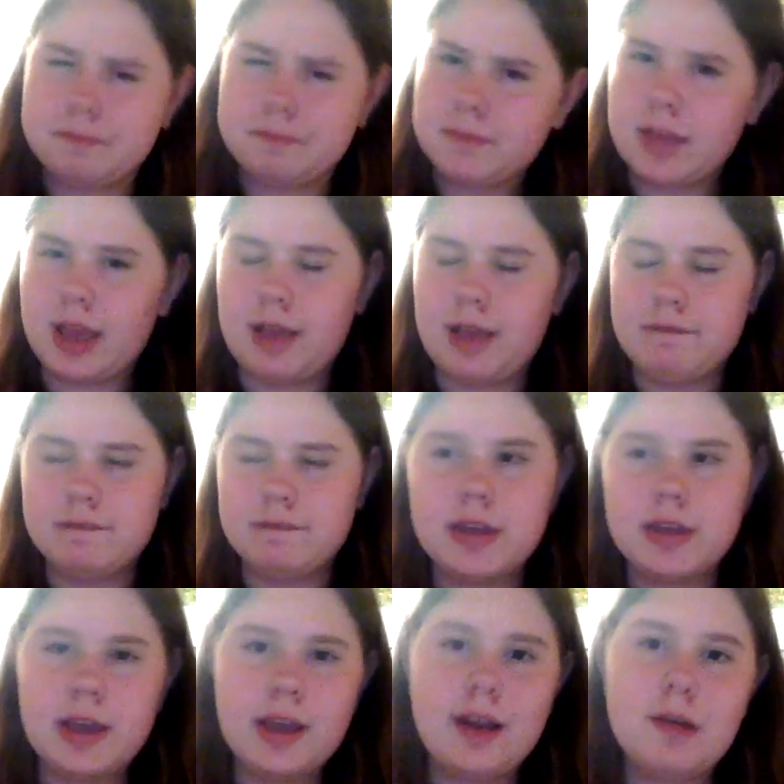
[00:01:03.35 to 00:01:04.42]
Okay,
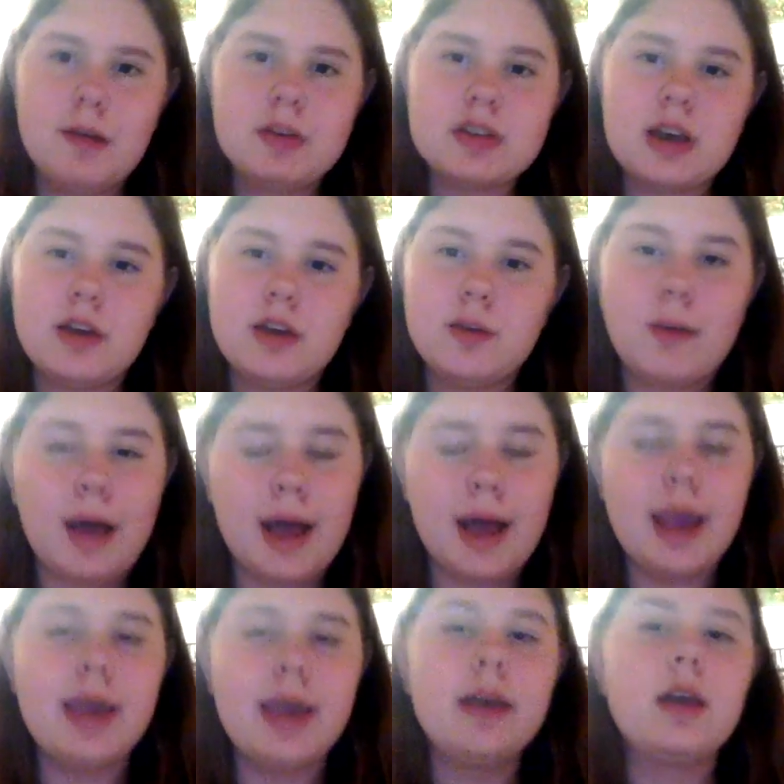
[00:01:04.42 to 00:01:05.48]
and I will tell you
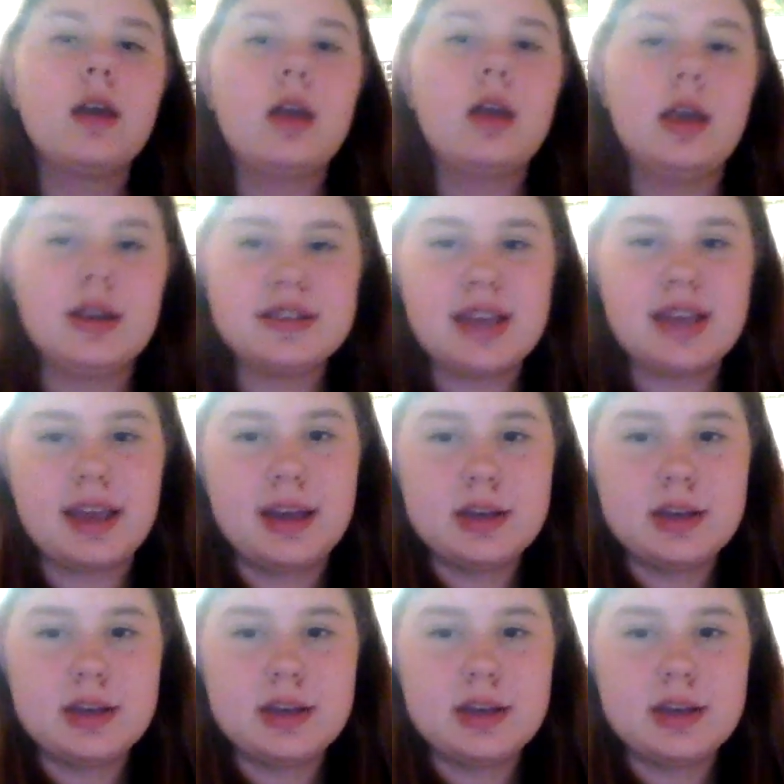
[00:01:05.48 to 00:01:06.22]
why in a second.